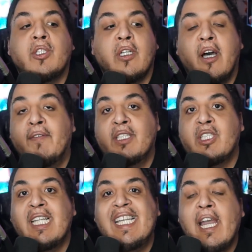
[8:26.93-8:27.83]
to
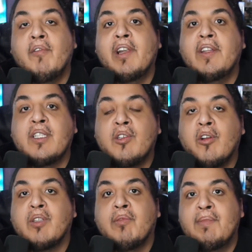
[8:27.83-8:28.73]
eventually get rid of this
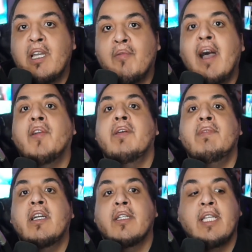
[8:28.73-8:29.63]
curse from being around him,
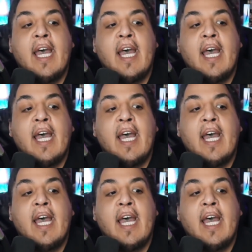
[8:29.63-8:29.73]
because